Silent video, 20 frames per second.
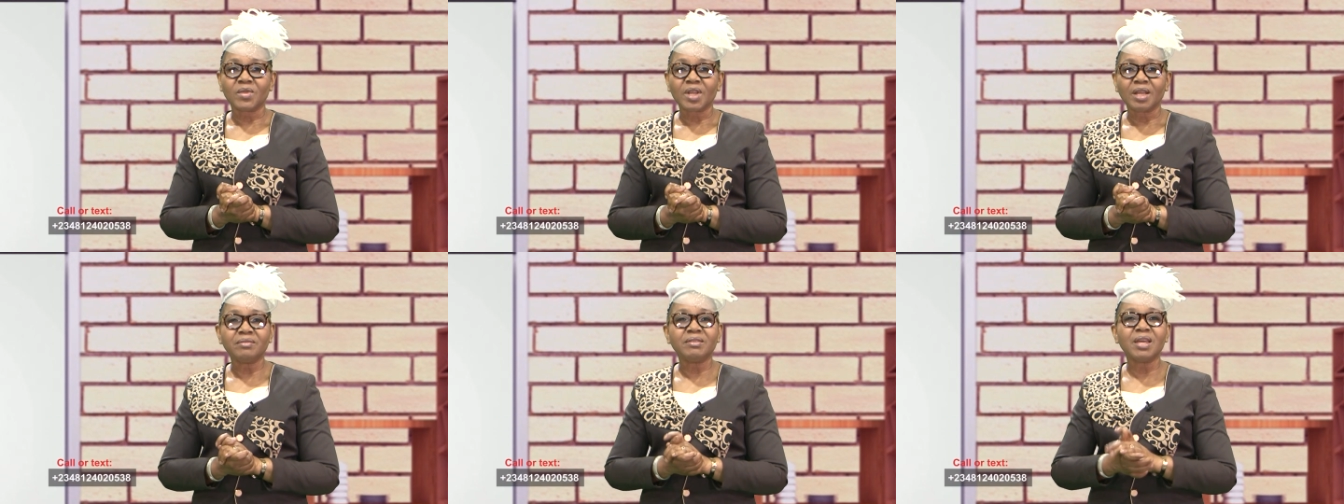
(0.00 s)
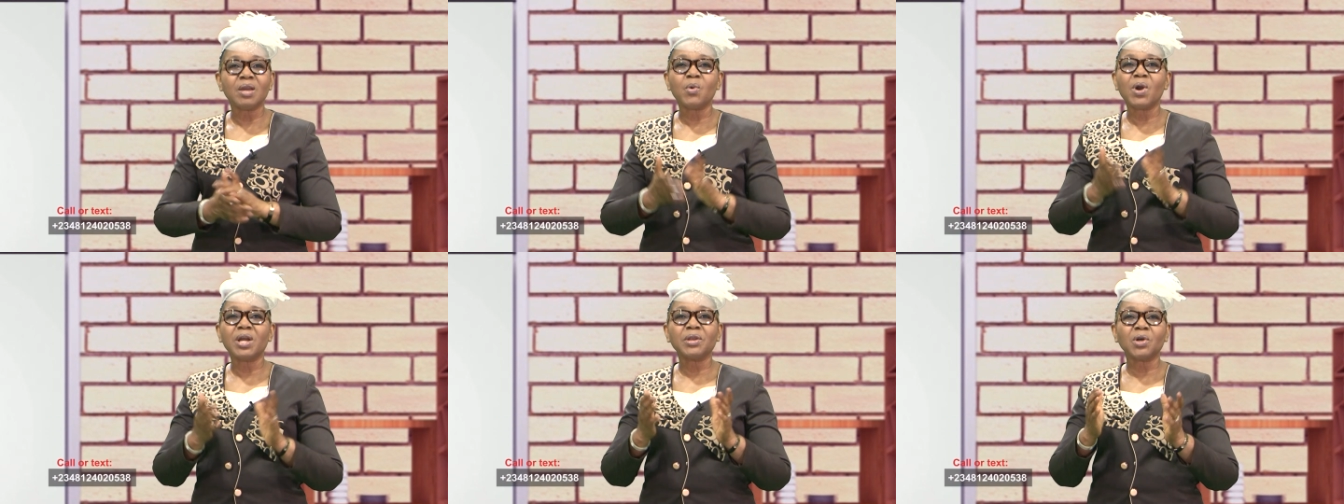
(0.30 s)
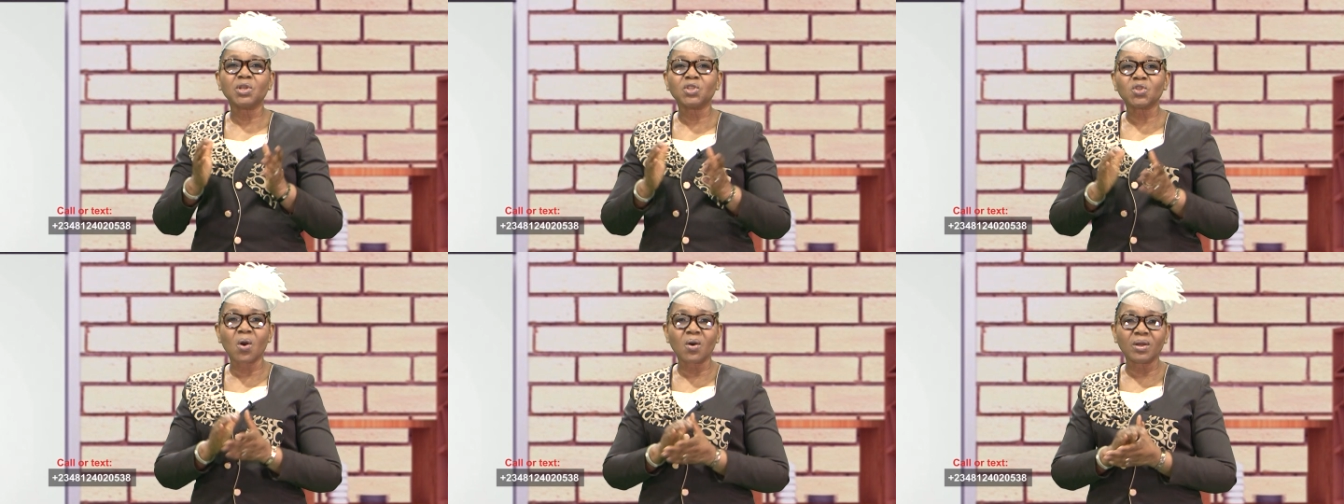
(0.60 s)
they were
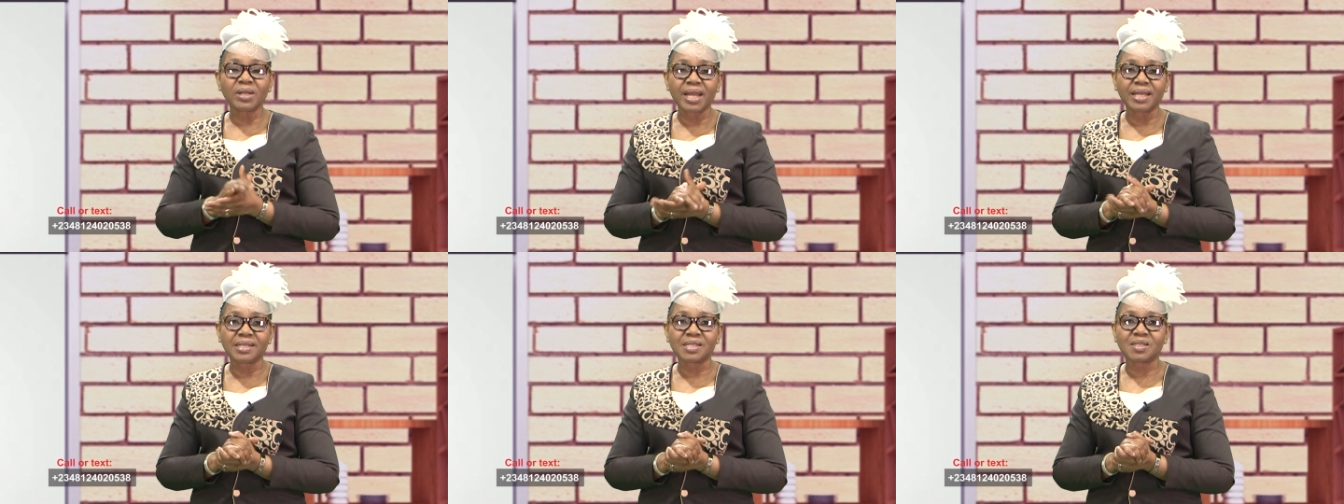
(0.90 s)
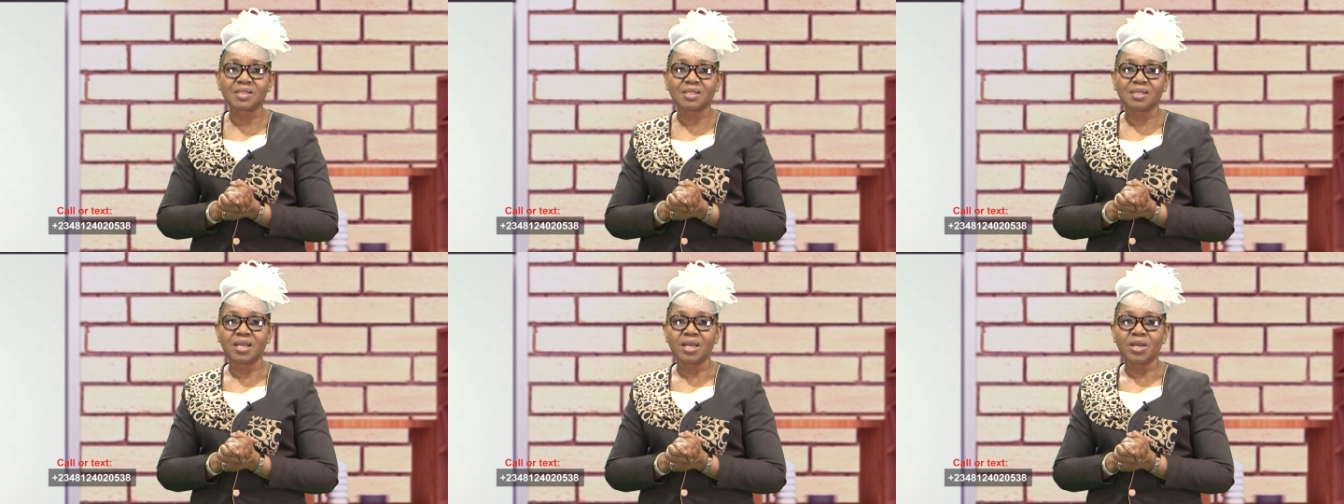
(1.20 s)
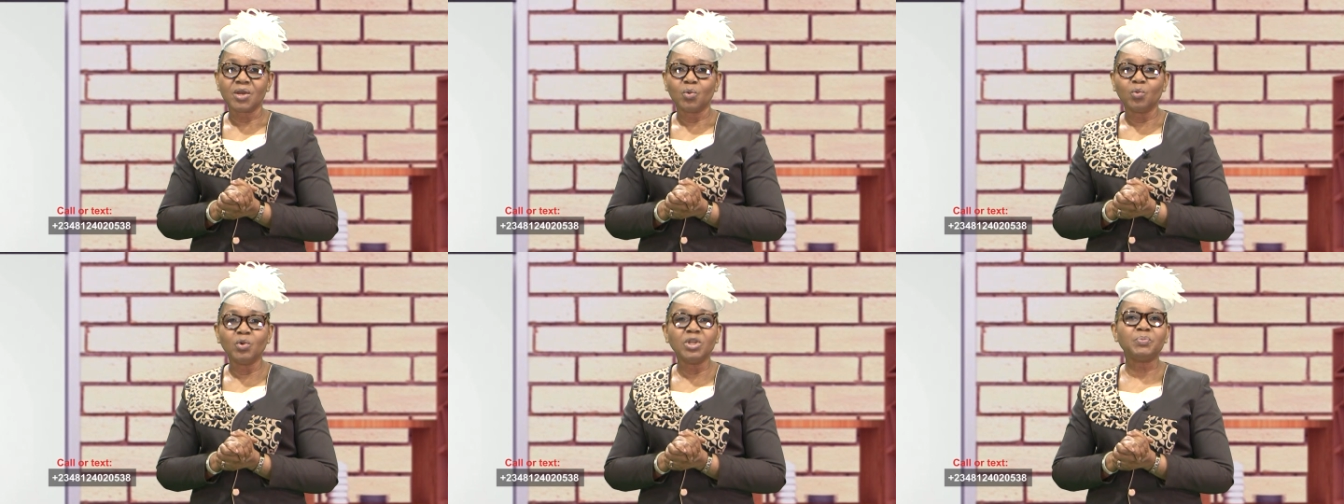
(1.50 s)
not honest
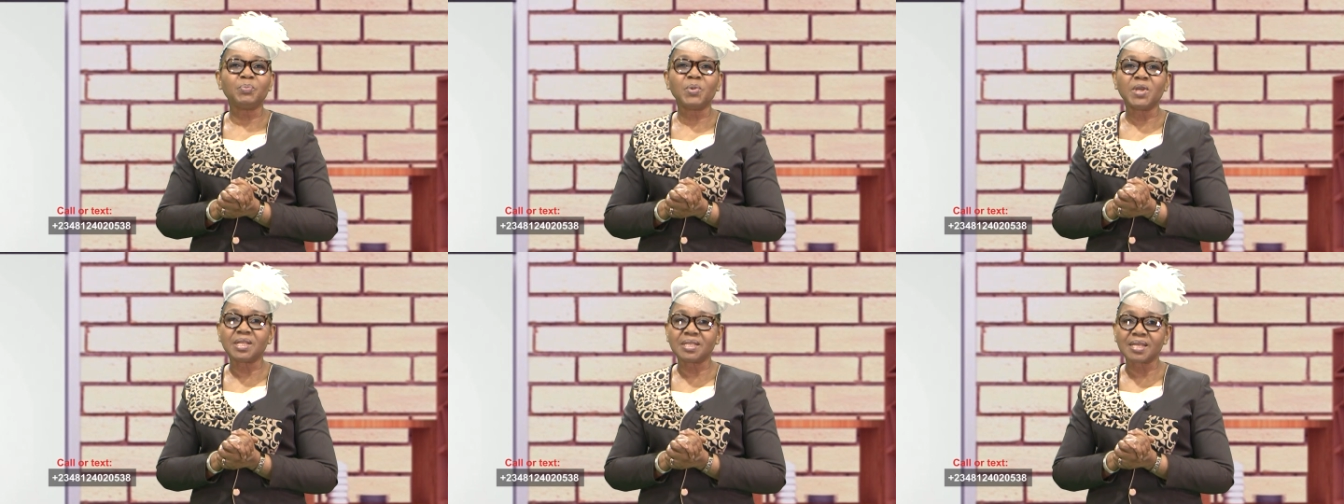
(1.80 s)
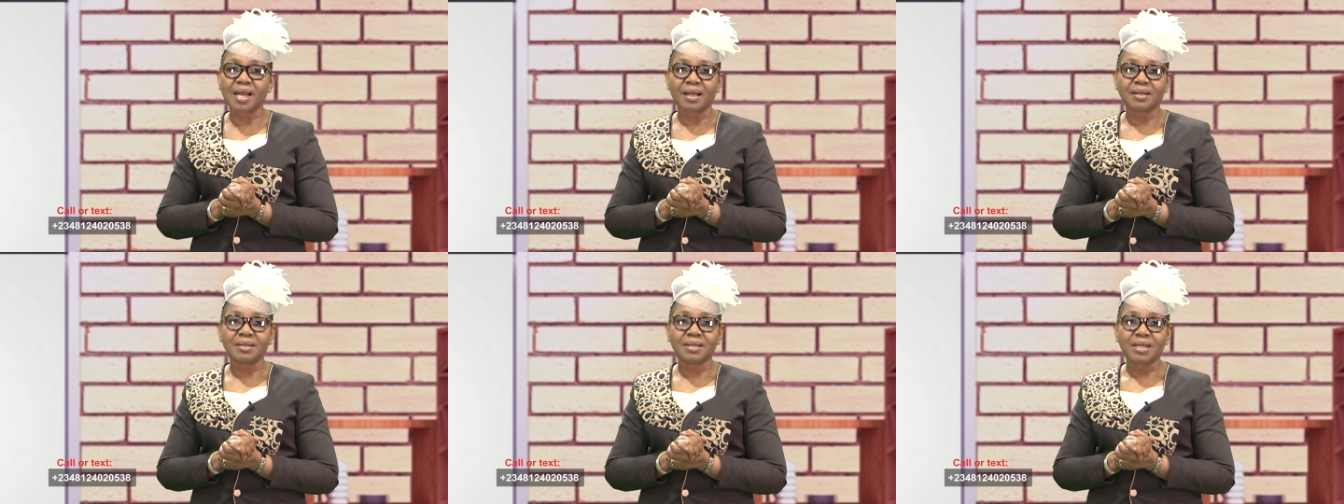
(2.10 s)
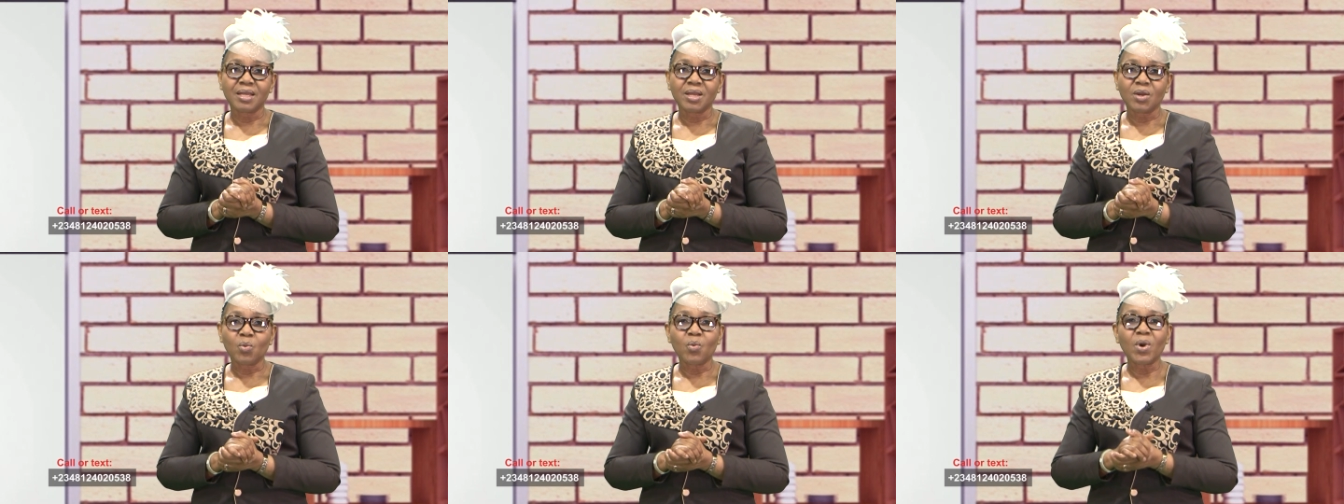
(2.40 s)
with Peter
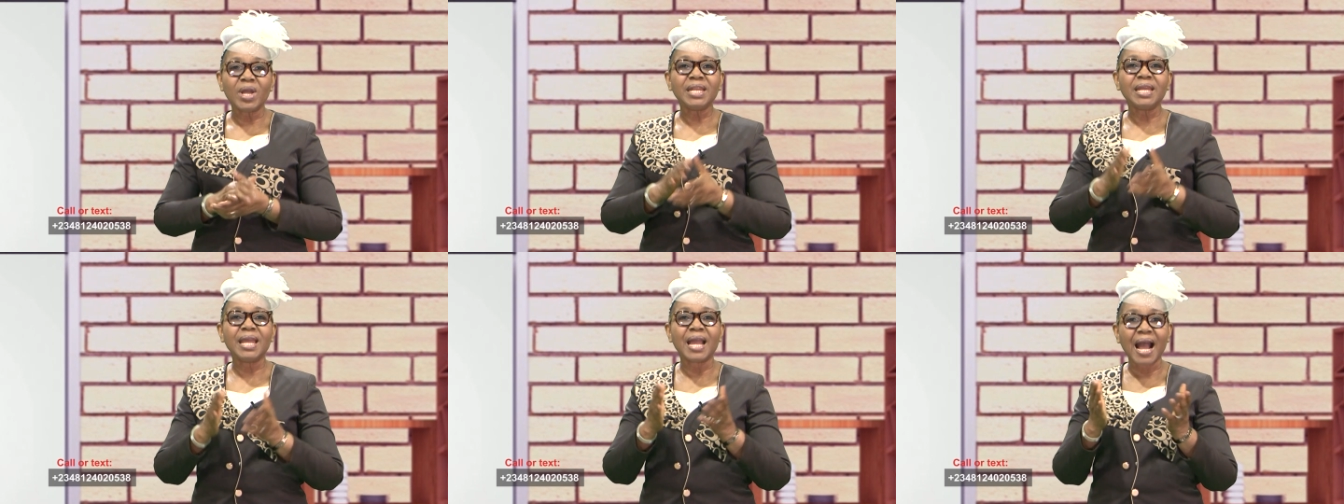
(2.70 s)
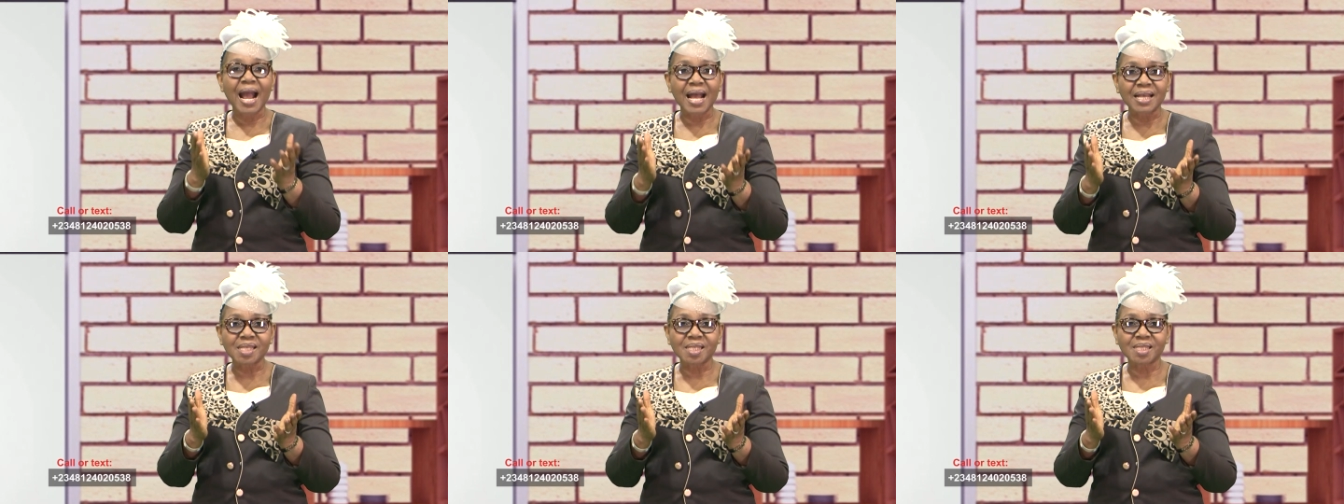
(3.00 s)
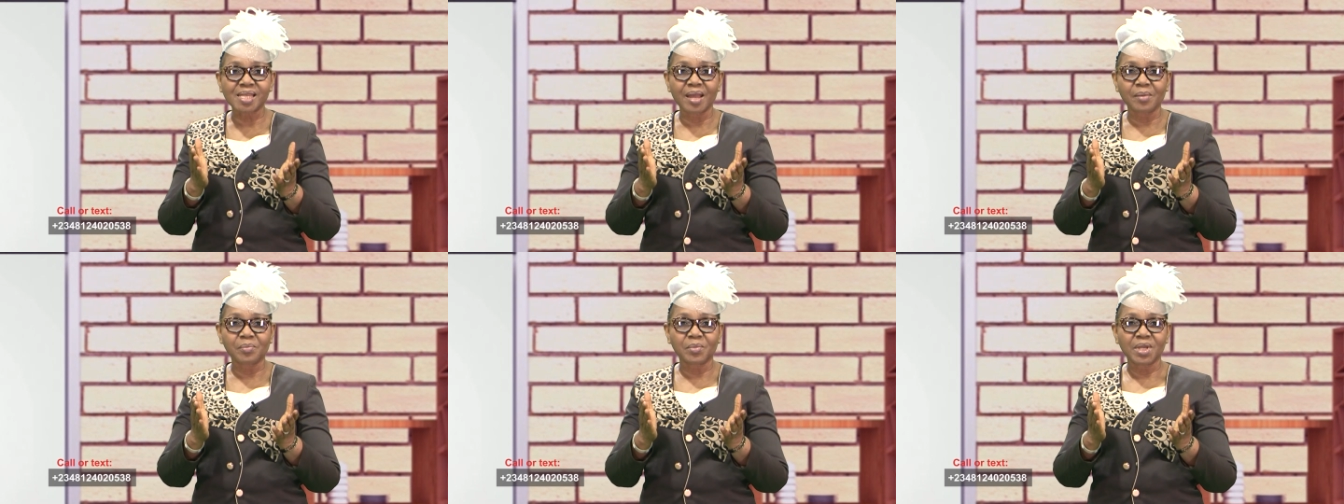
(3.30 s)
when he asked
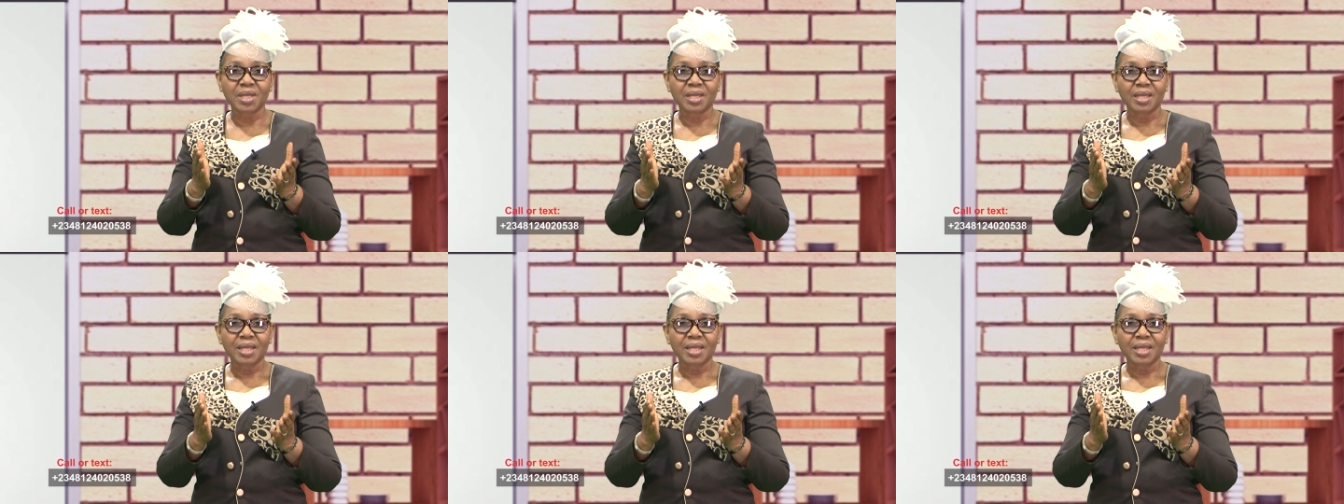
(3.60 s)
them,